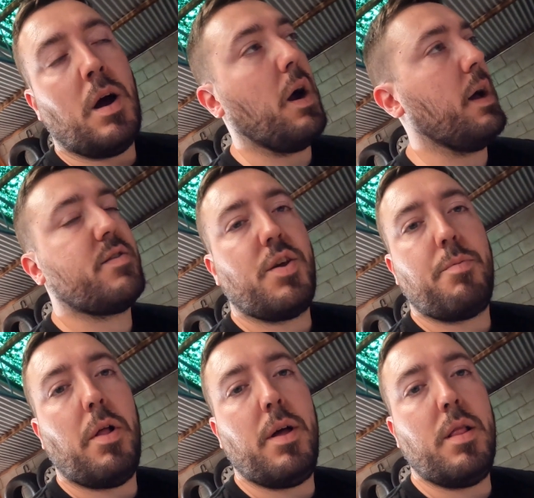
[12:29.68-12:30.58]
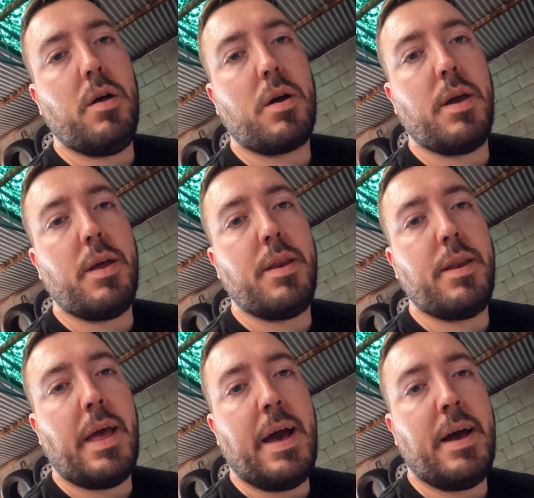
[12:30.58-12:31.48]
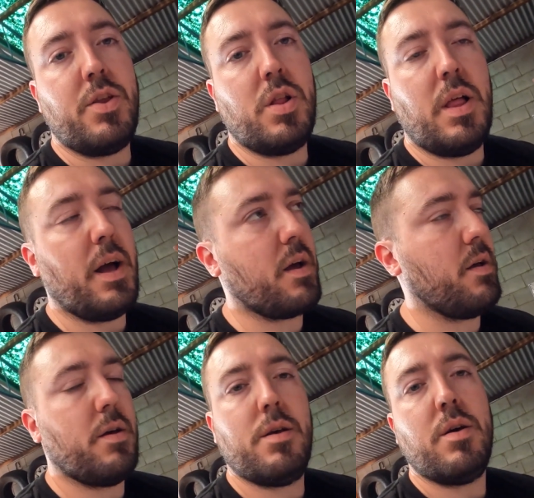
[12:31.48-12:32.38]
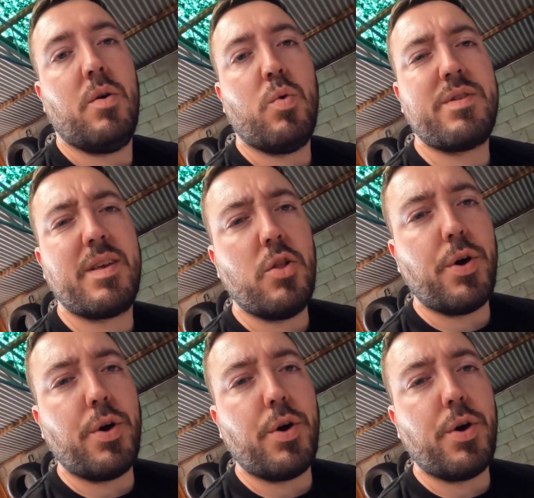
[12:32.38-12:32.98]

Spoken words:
Alright, so you're probably looking and you're like, what's he